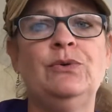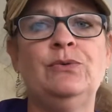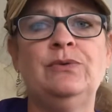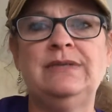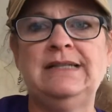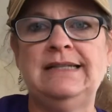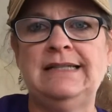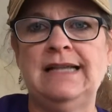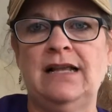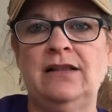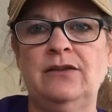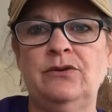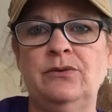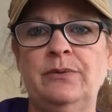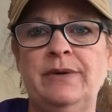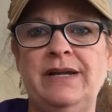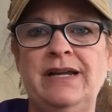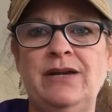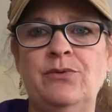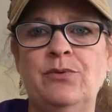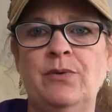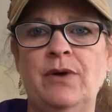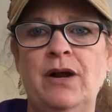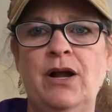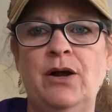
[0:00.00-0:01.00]
celery
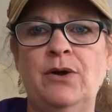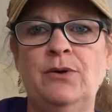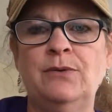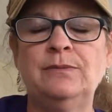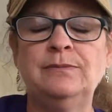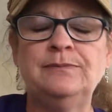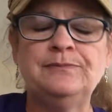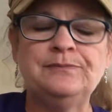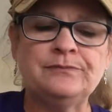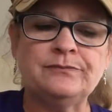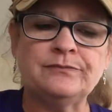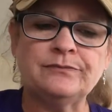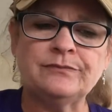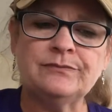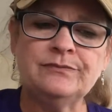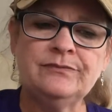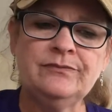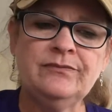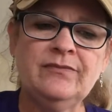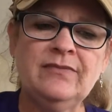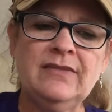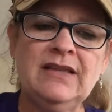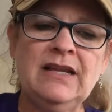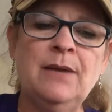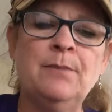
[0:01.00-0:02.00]
grow,
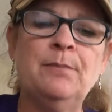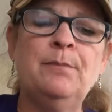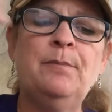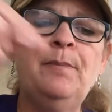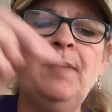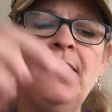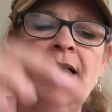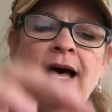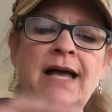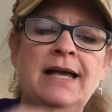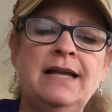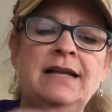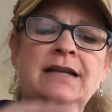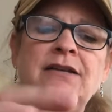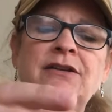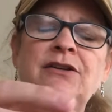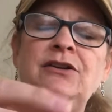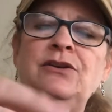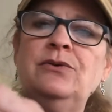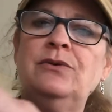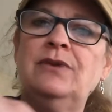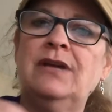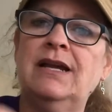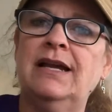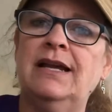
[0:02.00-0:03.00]
but
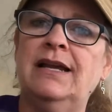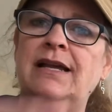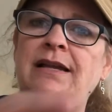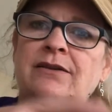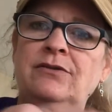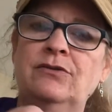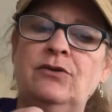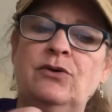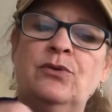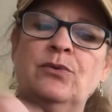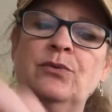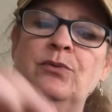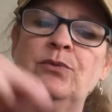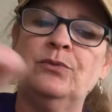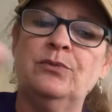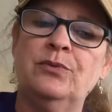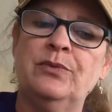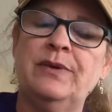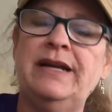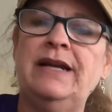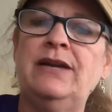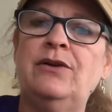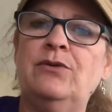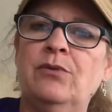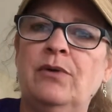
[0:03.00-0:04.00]
you can
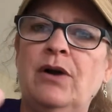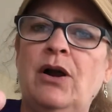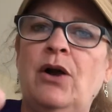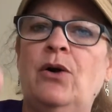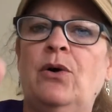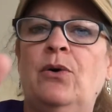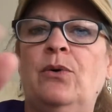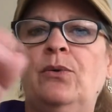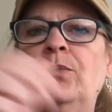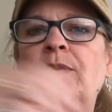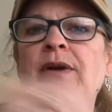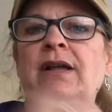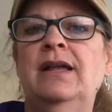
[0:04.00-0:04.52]
regrow